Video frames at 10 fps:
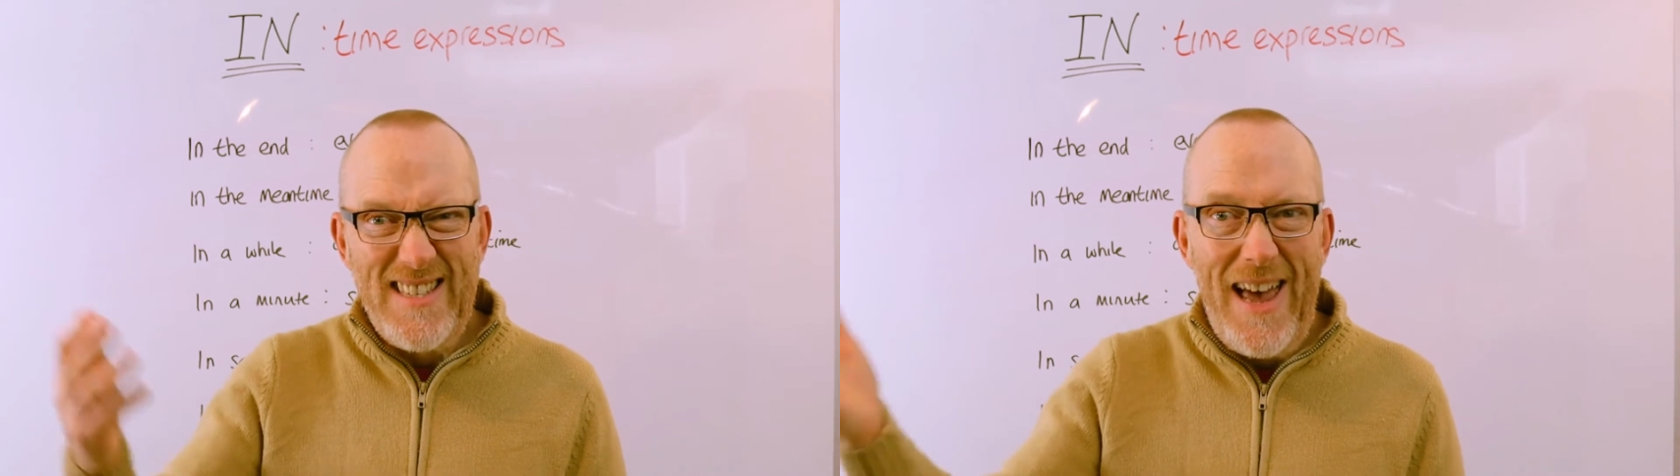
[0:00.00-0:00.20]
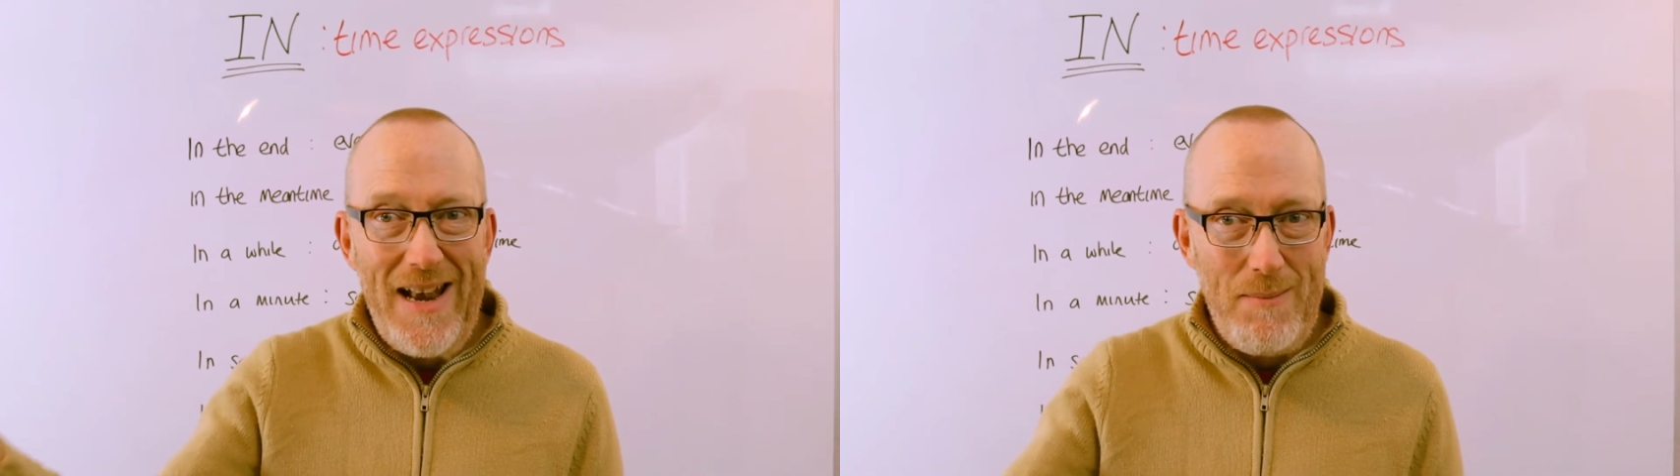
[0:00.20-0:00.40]

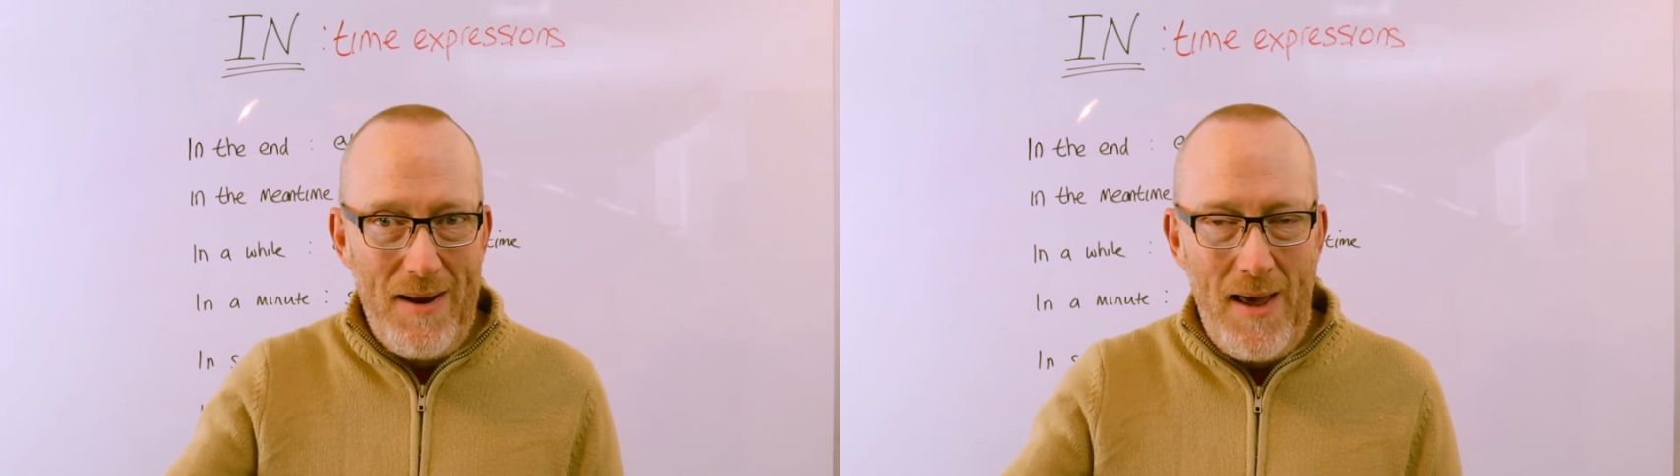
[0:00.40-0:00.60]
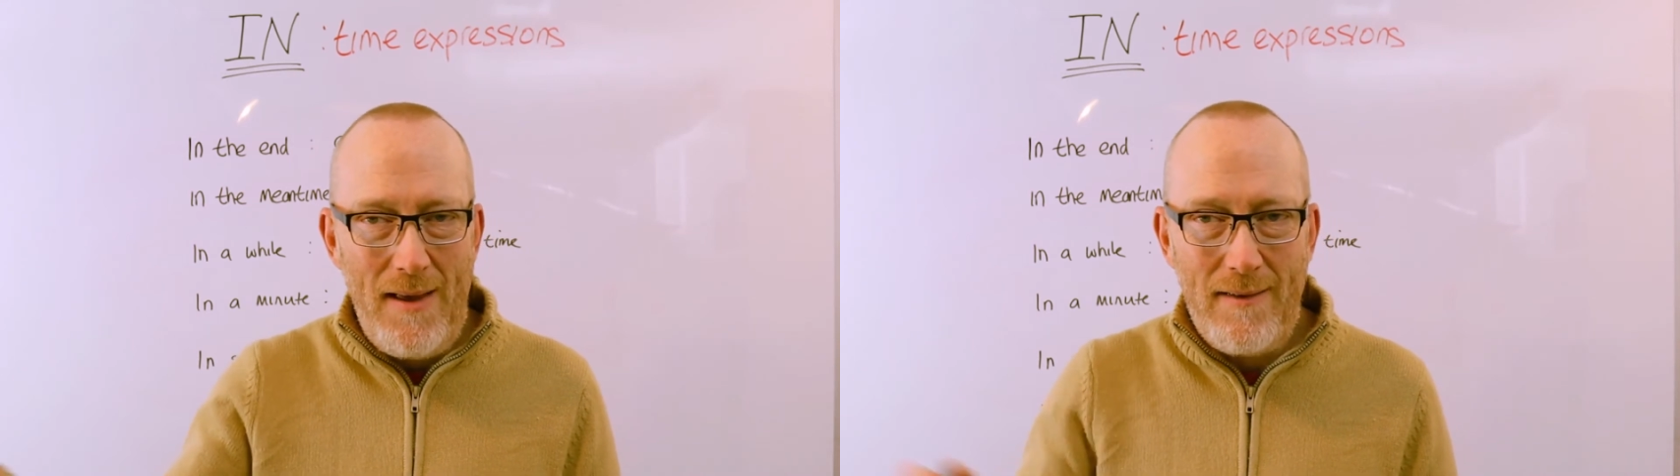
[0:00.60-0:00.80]
10
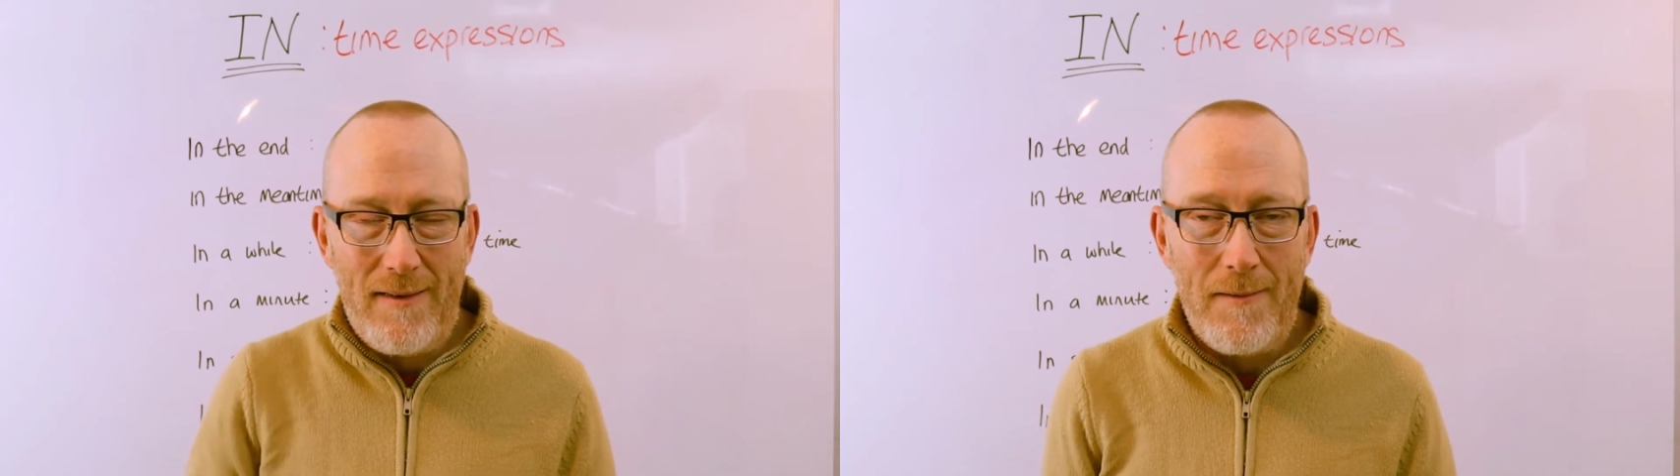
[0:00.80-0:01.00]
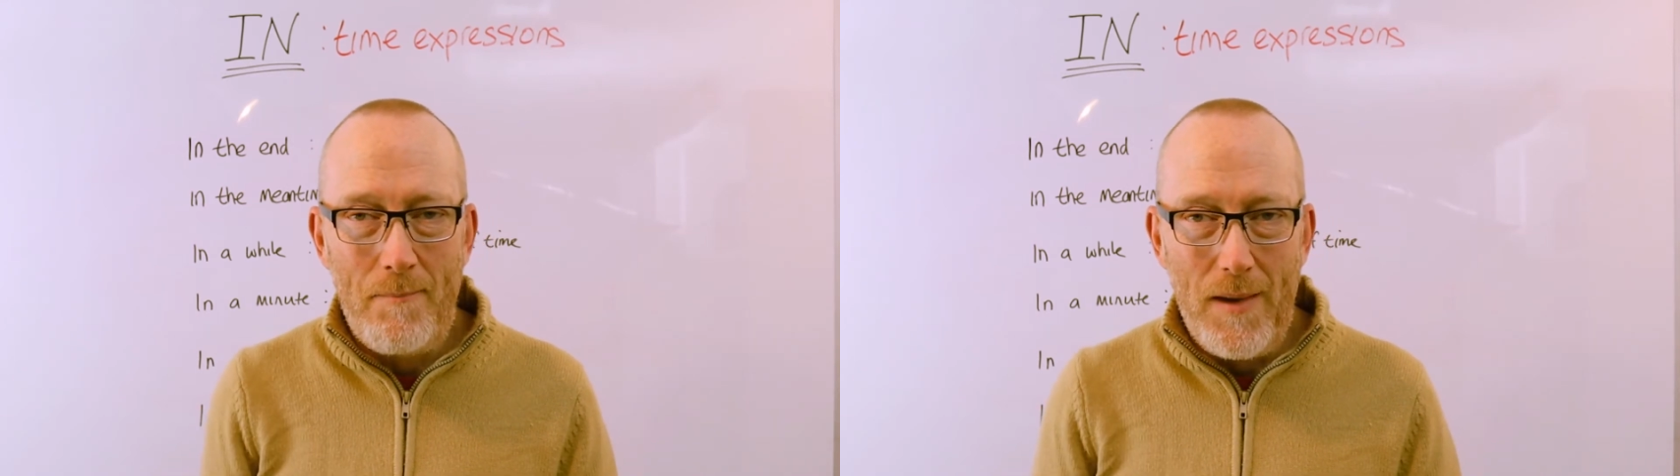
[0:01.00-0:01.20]

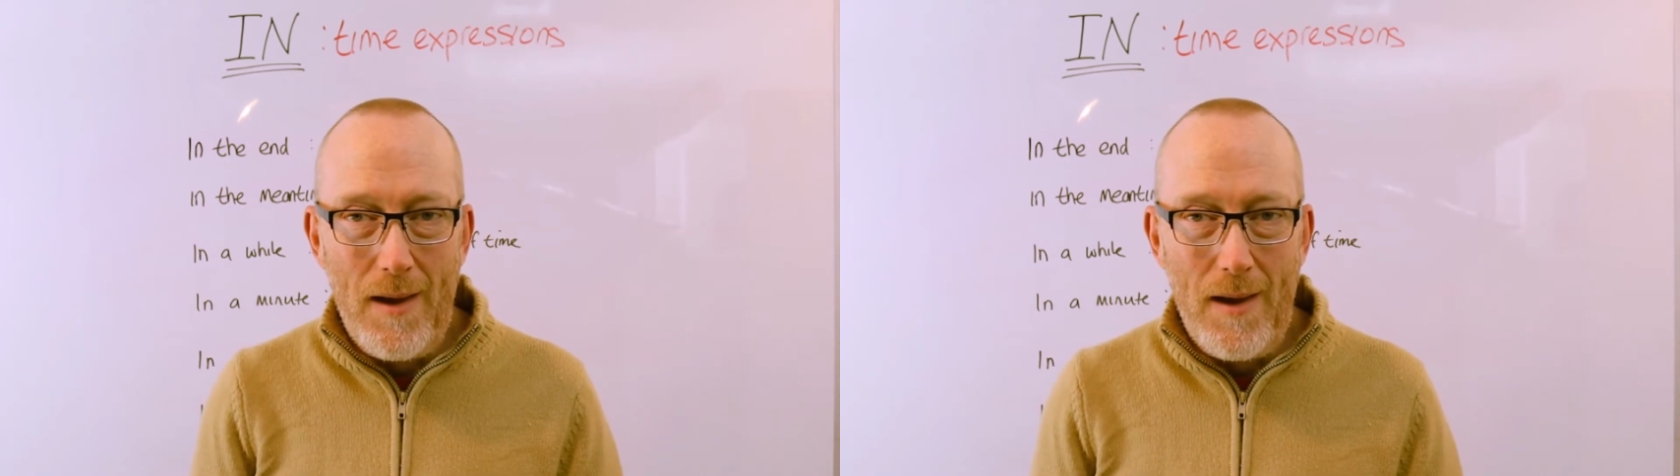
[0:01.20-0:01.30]
minutes.